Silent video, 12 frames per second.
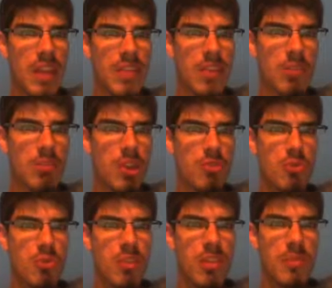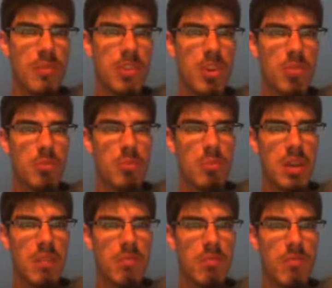And these modules in themselves will
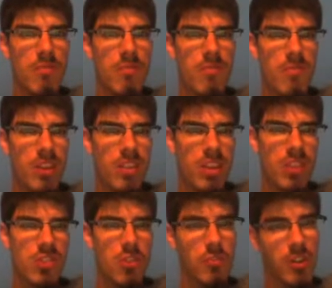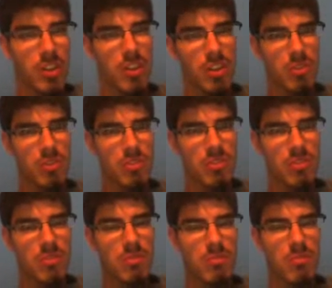be fairly
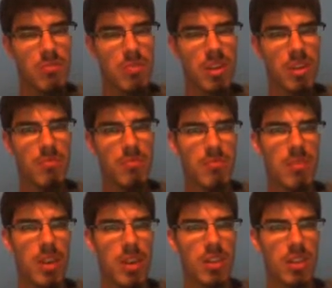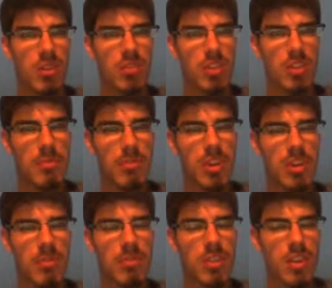self-enclosed. pretty enclosed in
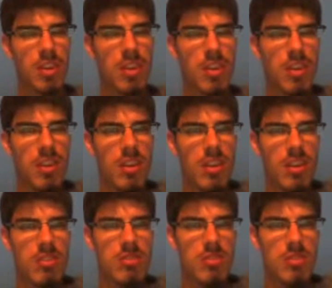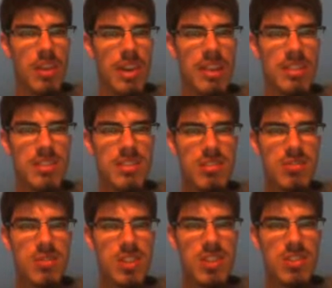themselves, so that
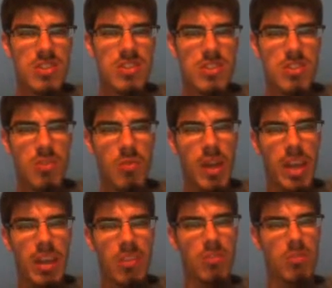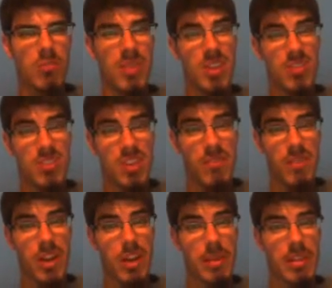there's easier ways to manage the
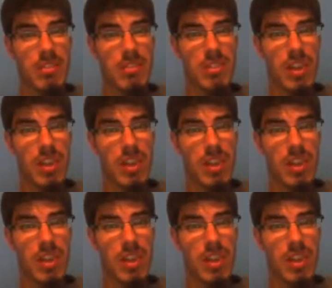environment